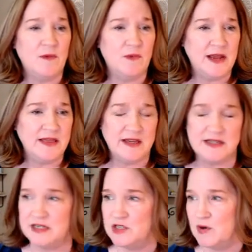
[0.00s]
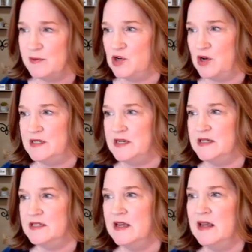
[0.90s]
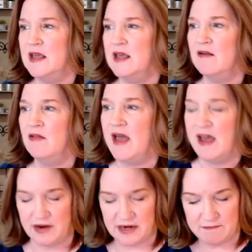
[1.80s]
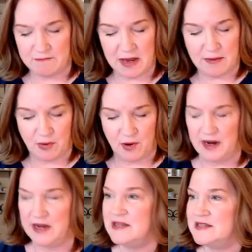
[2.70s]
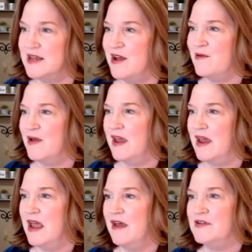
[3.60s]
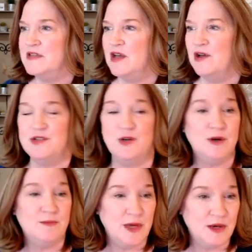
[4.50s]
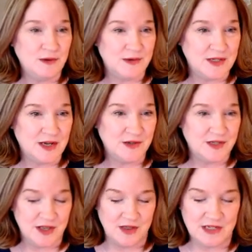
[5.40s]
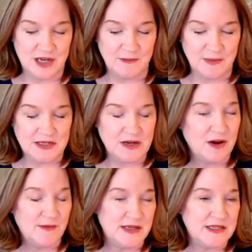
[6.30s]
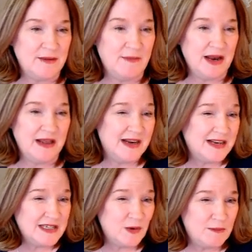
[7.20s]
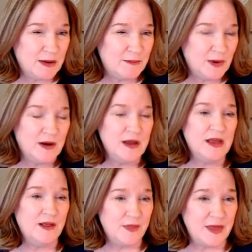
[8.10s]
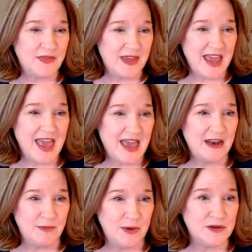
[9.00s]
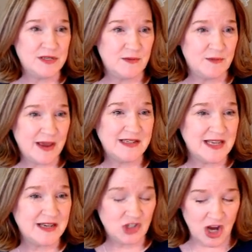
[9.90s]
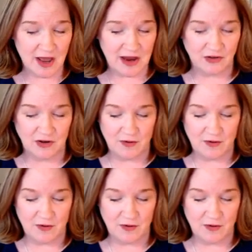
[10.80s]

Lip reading: I read this description, it says clouded memories, okay, of assault or abuse, because this could be talking about somebody that doesn't remember that they had abuse as a child.